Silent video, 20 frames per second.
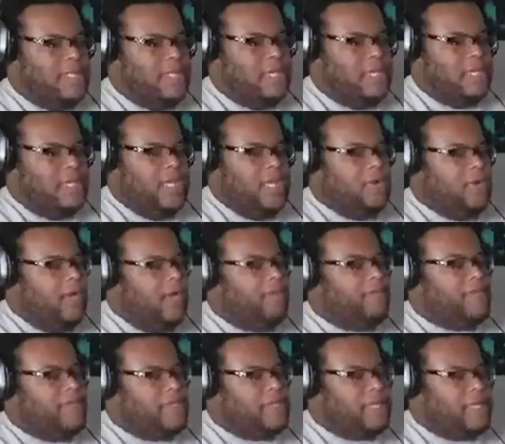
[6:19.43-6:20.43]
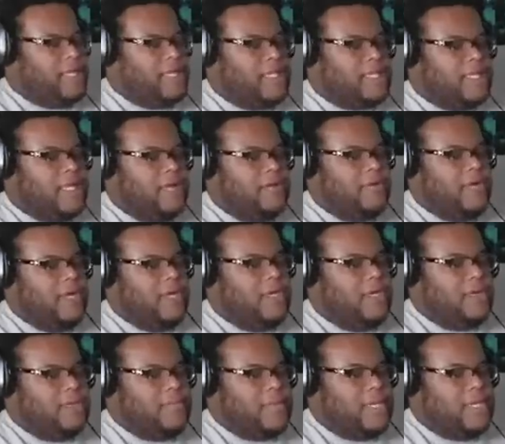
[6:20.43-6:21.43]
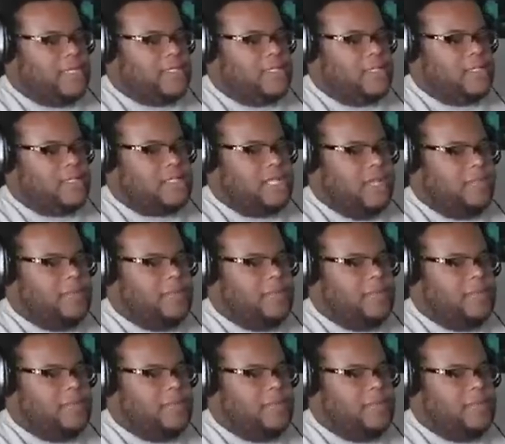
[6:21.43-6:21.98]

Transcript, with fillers: He don't have anything like that, right? Because of his stamina